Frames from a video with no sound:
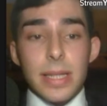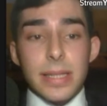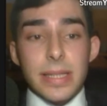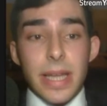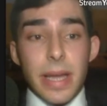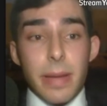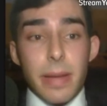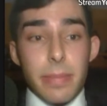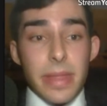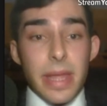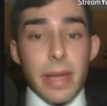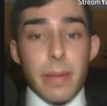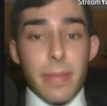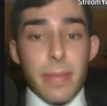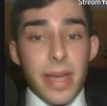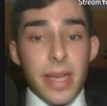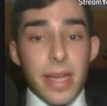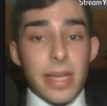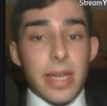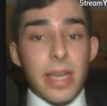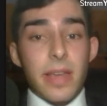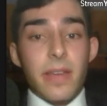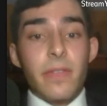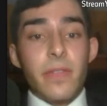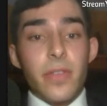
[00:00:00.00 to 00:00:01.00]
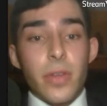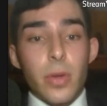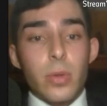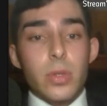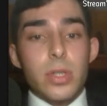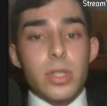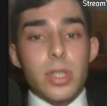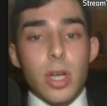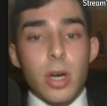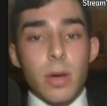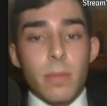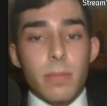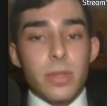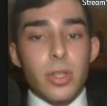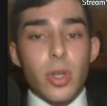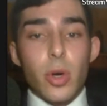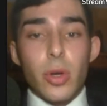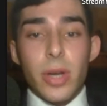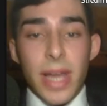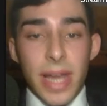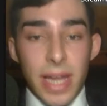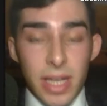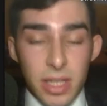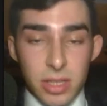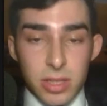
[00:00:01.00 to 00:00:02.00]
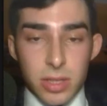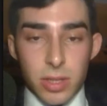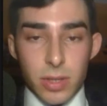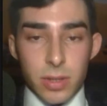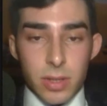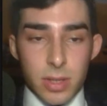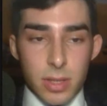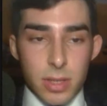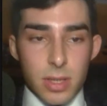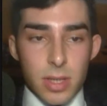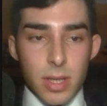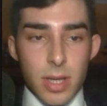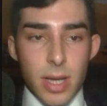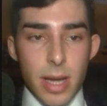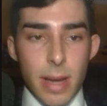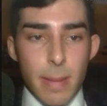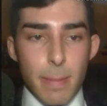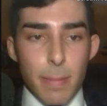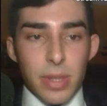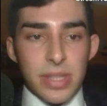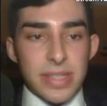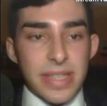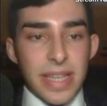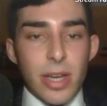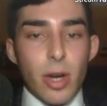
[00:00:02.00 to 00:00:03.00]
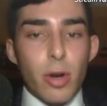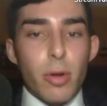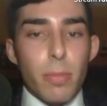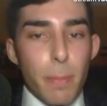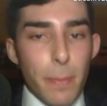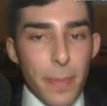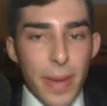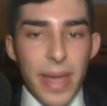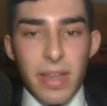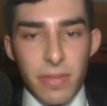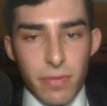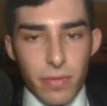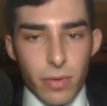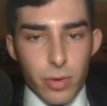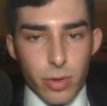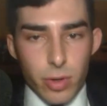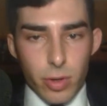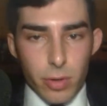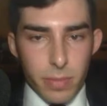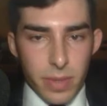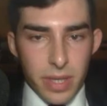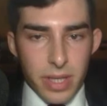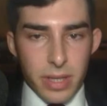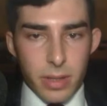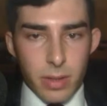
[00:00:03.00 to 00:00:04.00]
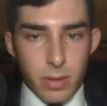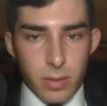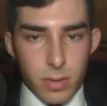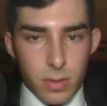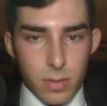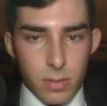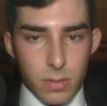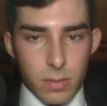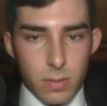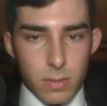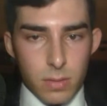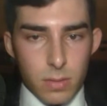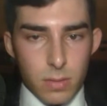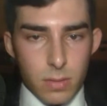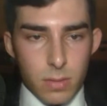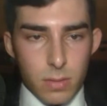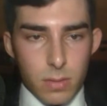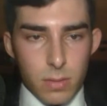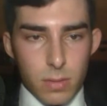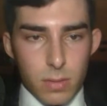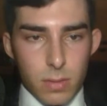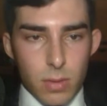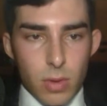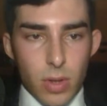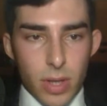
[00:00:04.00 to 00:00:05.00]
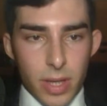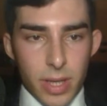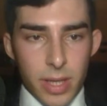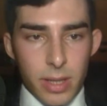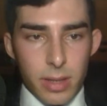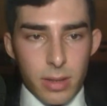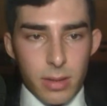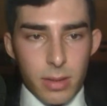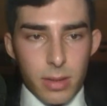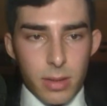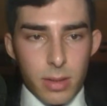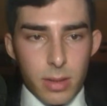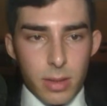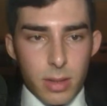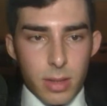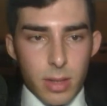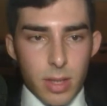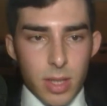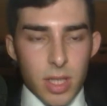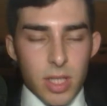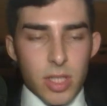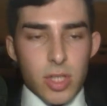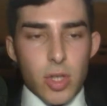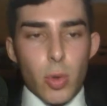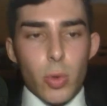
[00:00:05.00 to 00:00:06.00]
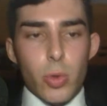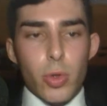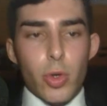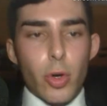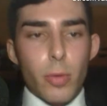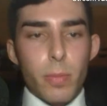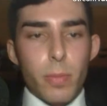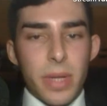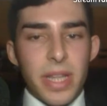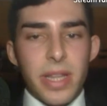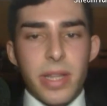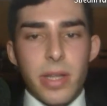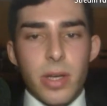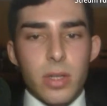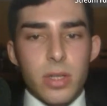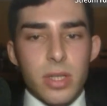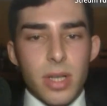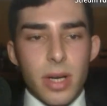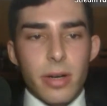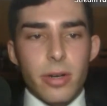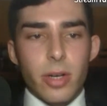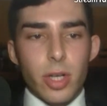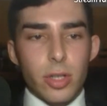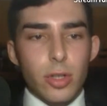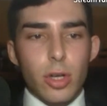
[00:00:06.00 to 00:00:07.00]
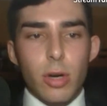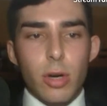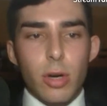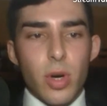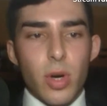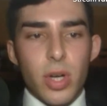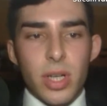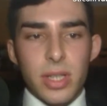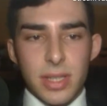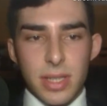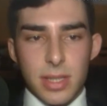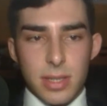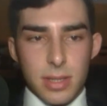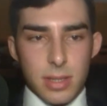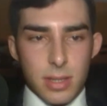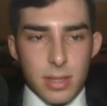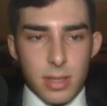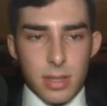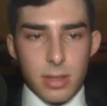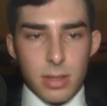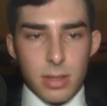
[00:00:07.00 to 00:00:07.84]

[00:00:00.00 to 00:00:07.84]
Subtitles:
They may give you some donations, but they don't pay for your videos. Okay, so your videos are not commodities.